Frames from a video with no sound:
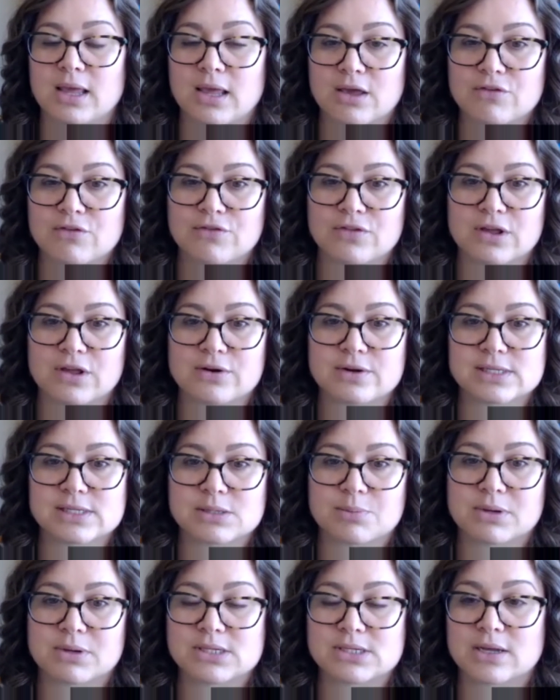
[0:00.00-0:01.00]
if there is
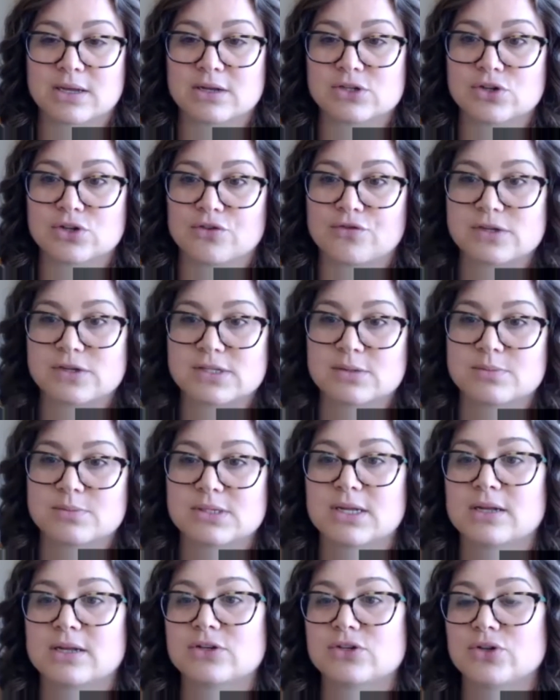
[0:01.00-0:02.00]
a potential for
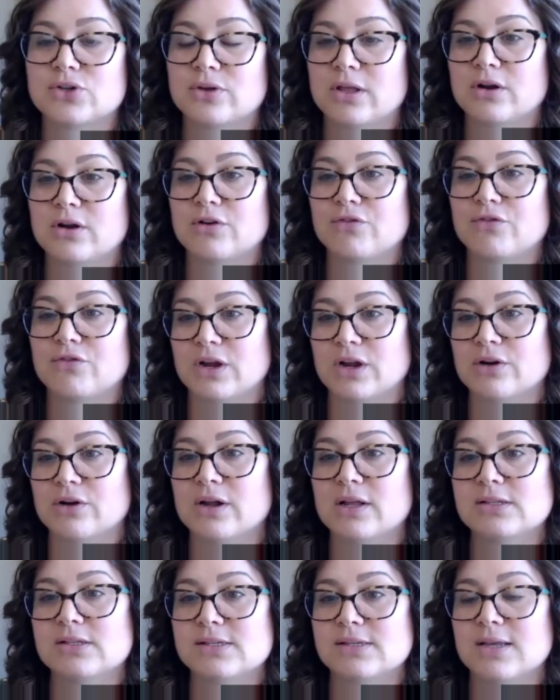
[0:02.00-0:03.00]
substantial
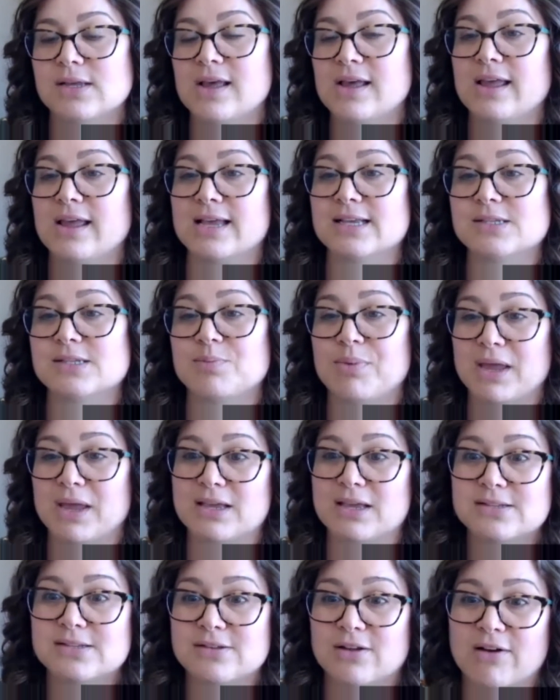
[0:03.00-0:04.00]
interference is
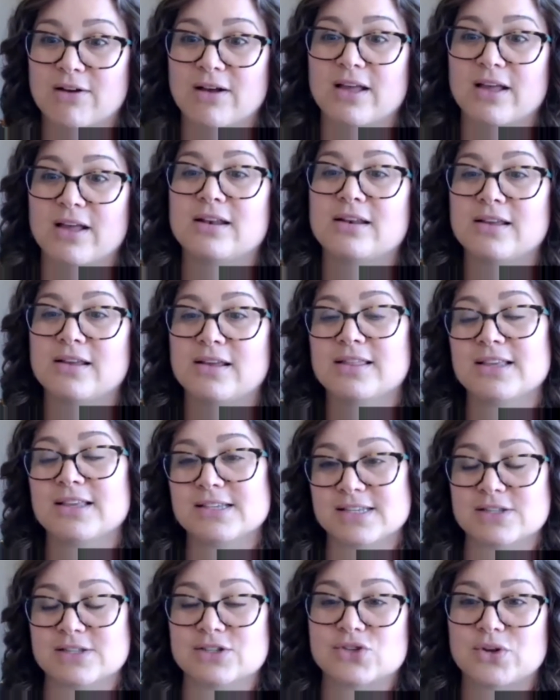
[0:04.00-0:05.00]
based on
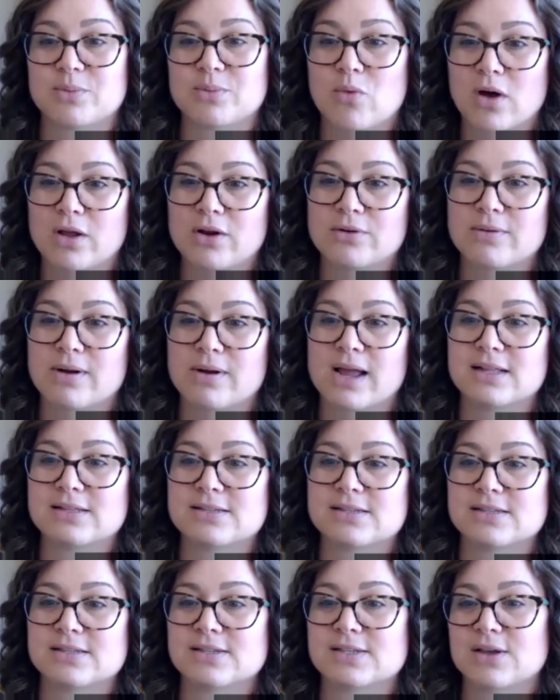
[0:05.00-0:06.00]
these in-stream water
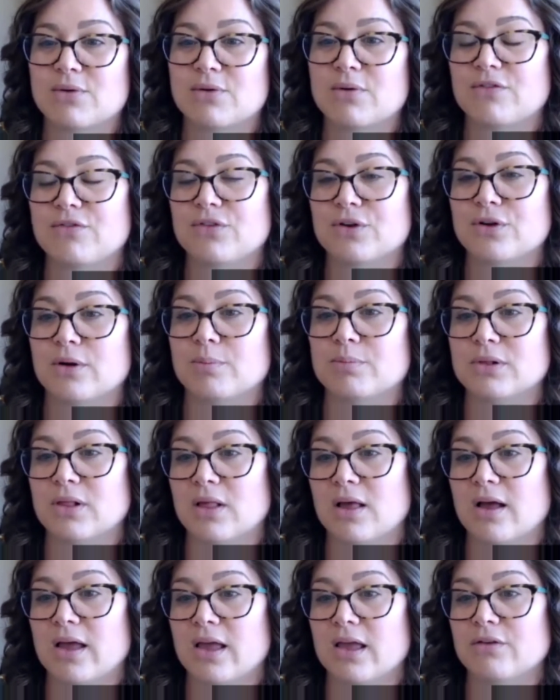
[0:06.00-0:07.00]
rights. And so if you're
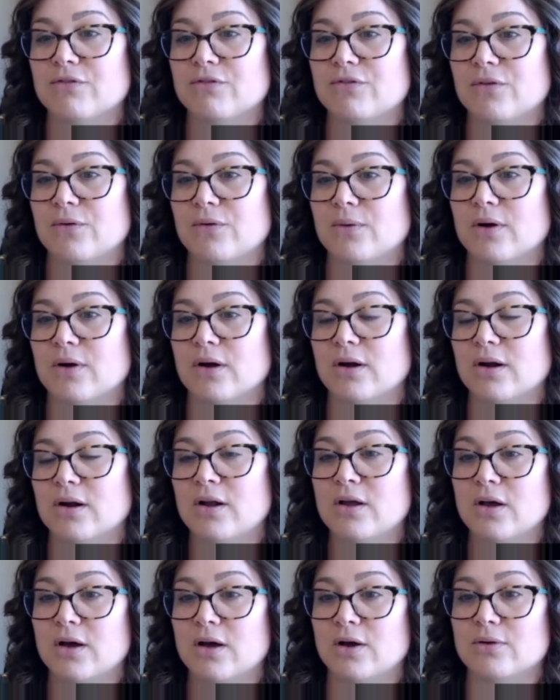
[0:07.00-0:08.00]
applying for
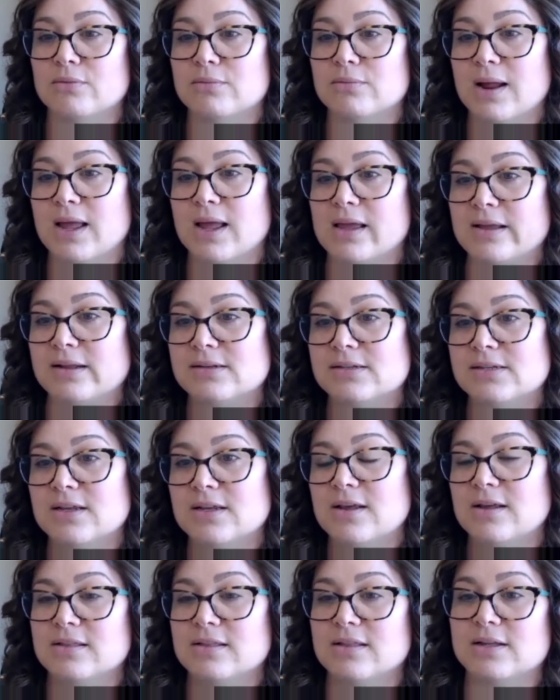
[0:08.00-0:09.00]
a rate
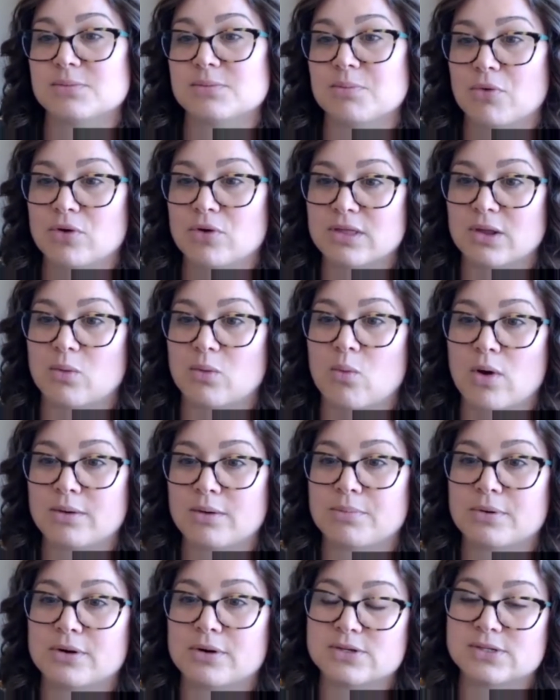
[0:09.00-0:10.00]
that's more than
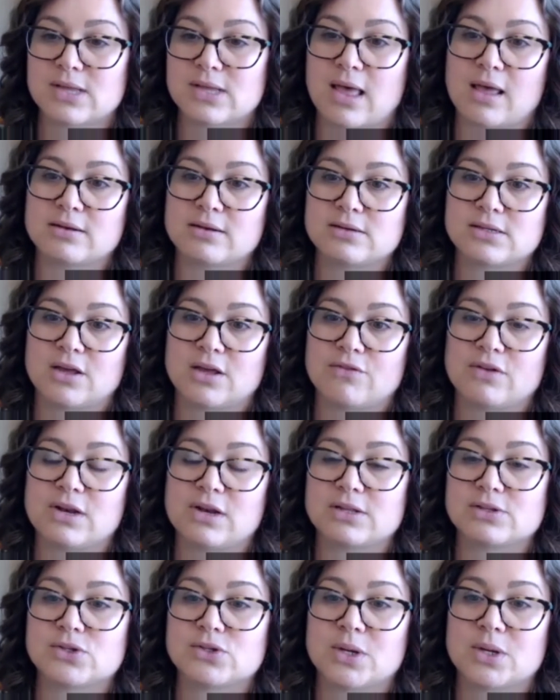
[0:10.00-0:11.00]
1% of an
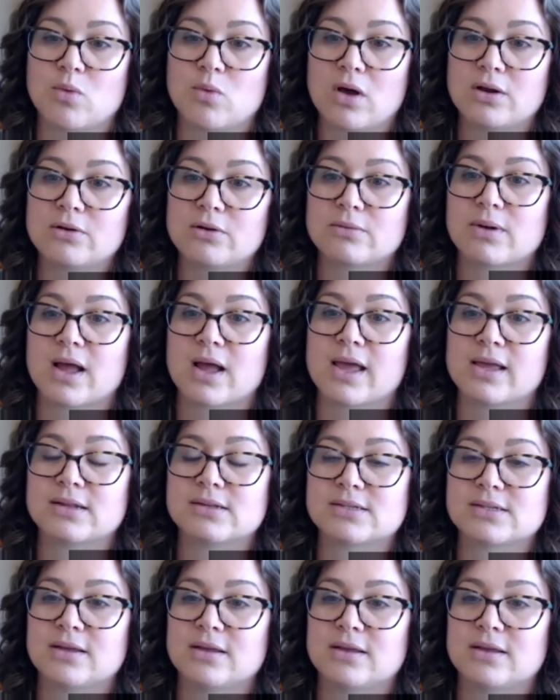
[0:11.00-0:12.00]
in-stream water
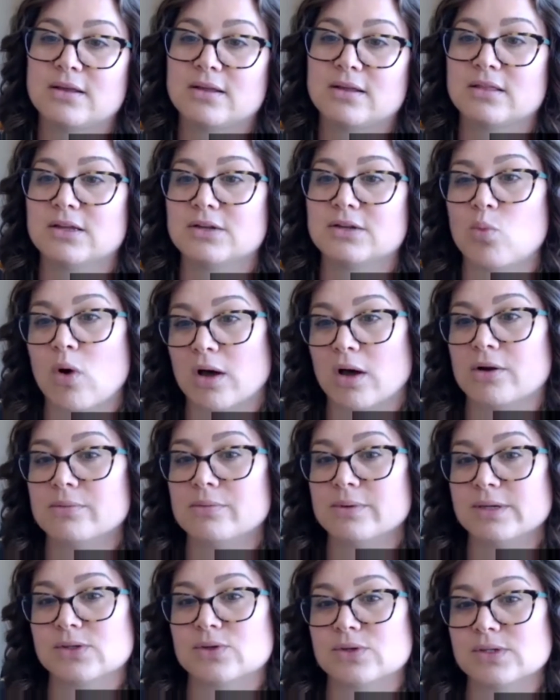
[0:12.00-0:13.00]
right, the Water
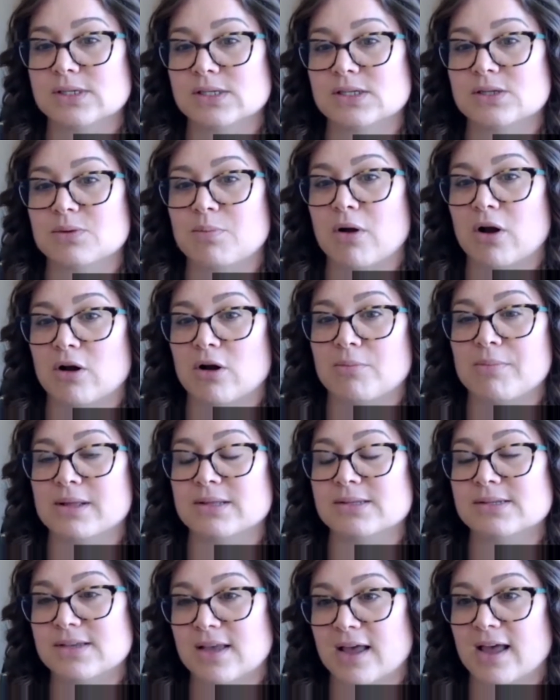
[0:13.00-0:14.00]
Resources
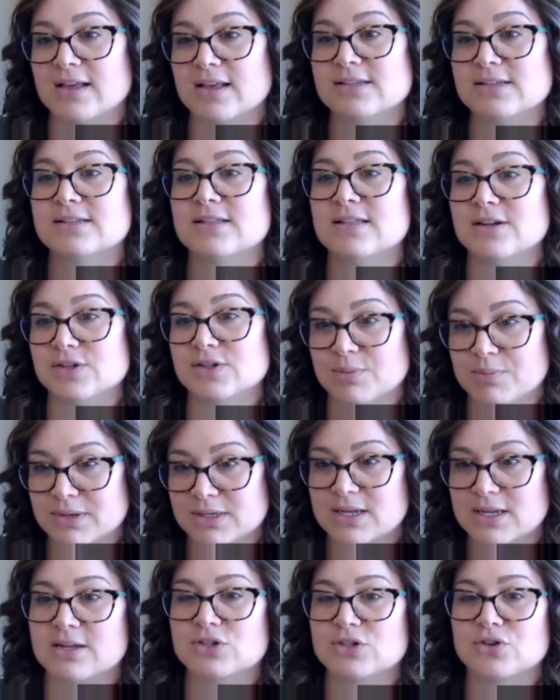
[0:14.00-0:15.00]
Department says there's a
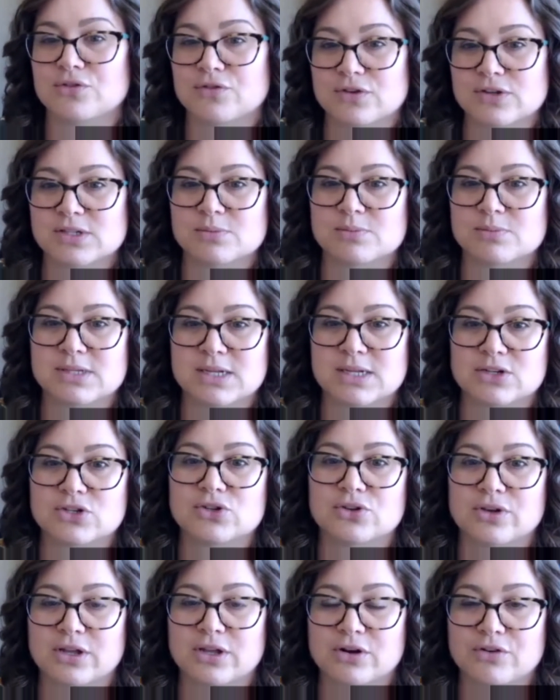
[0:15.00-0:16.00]
potential for
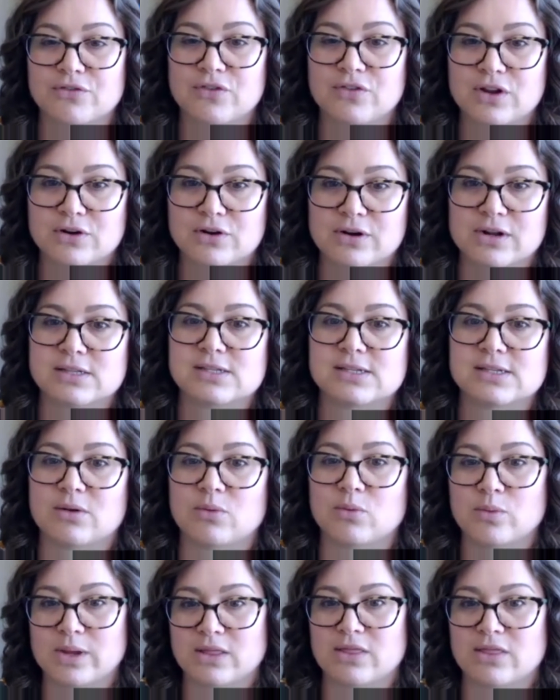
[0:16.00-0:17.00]
substantial interference,
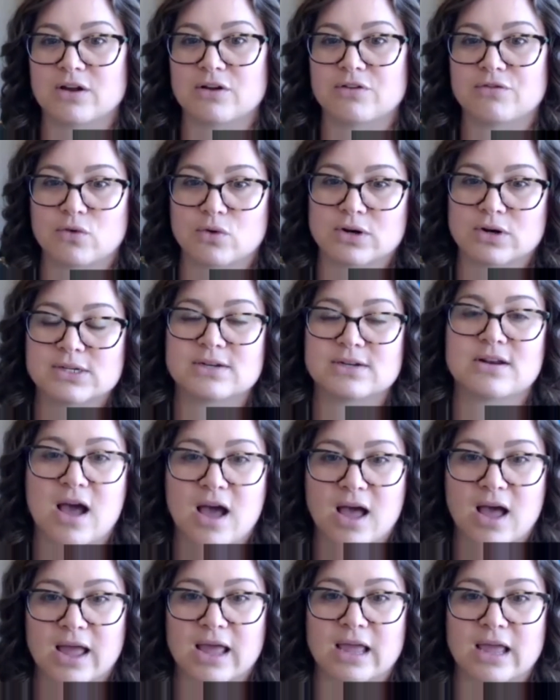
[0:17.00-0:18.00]
and we therefore
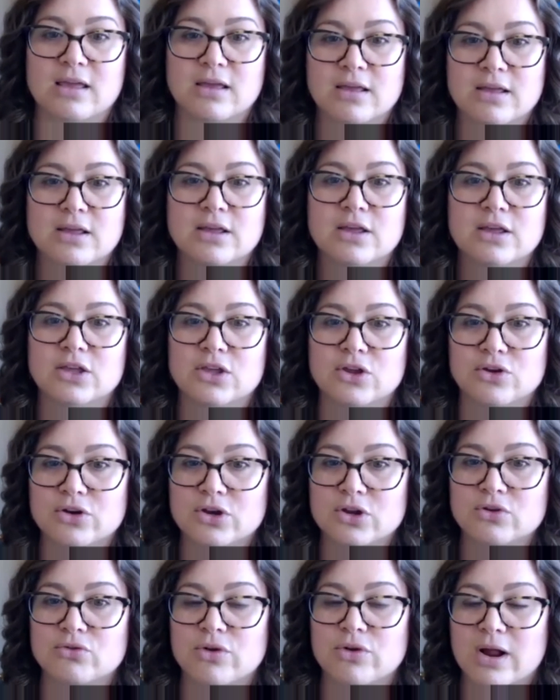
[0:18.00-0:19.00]
deny your
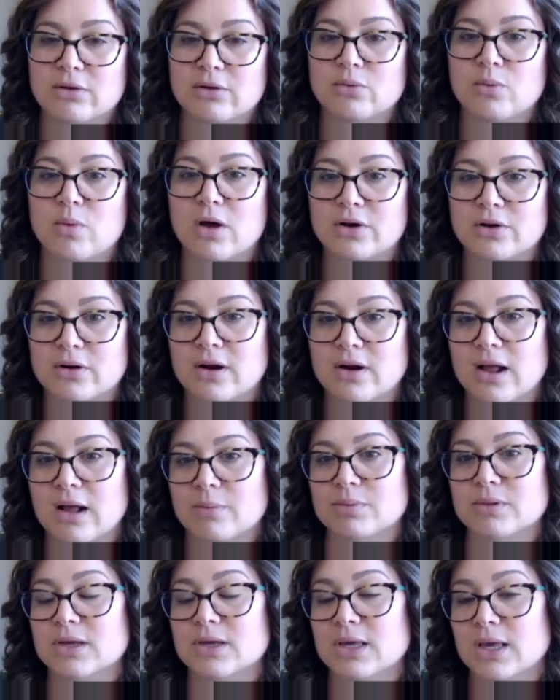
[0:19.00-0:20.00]
new groundwater
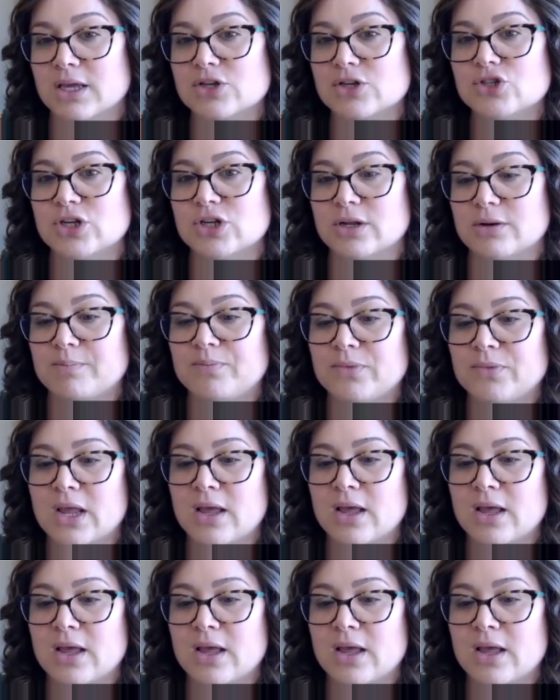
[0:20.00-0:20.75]
application.